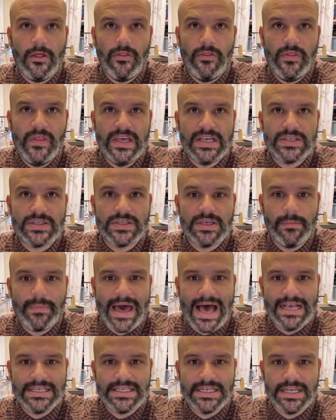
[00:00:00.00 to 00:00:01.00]
This
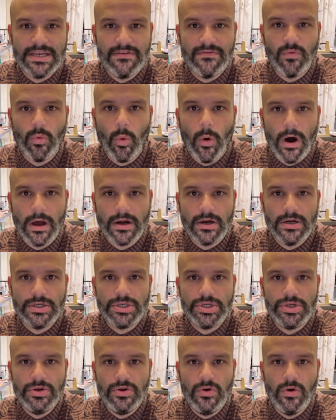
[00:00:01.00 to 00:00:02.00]
capacity of water
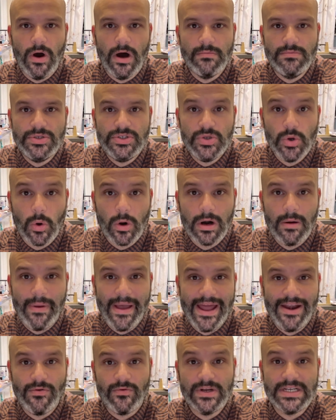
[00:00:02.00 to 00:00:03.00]
to absorb
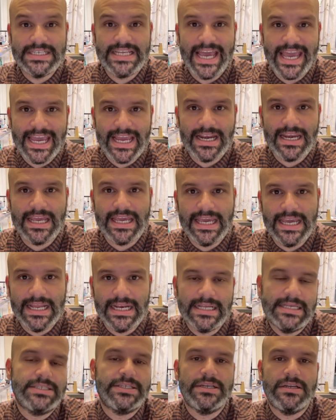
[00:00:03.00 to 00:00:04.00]
and retain heat
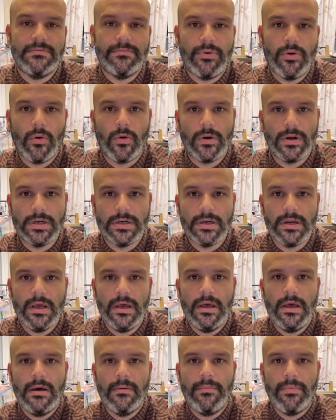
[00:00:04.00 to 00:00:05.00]
is an important
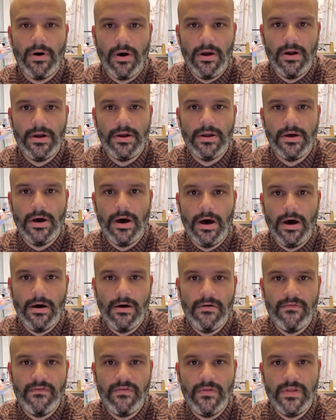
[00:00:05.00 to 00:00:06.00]
part
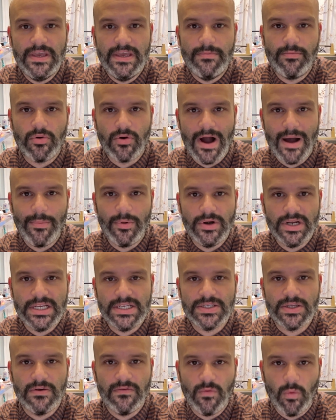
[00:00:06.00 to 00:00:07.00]
of the properties
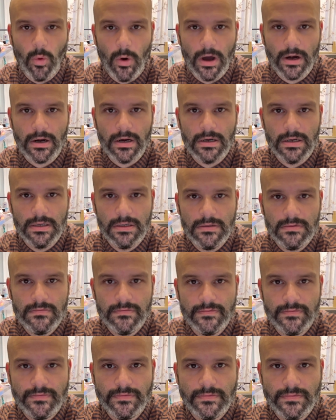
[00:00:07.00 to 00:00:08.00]
of water.
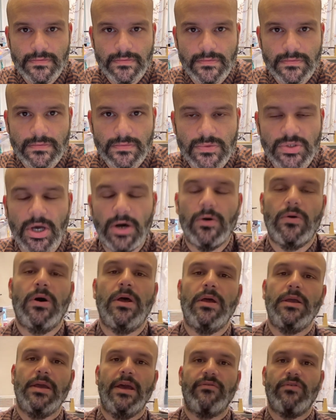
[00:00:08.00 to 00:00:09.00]
So
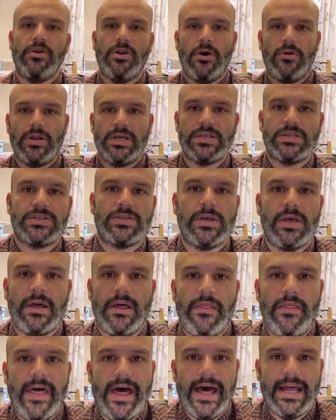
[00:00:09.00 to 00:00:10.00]
you ever notice
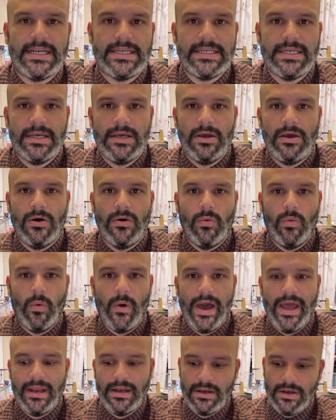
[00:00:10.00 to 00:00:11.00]
that
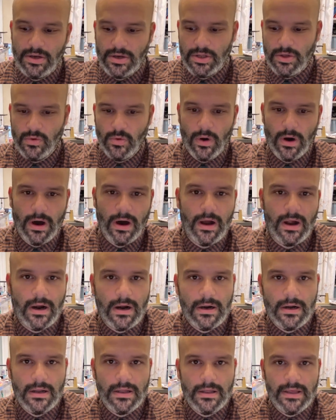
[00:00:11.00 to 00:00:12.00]
when you
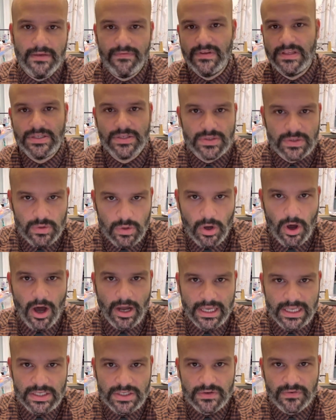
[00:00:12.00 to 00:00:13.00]
are, if it's
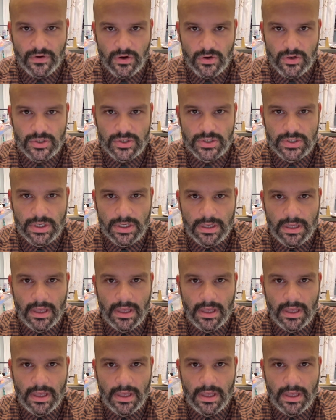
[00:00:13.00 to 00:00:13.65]
August 1st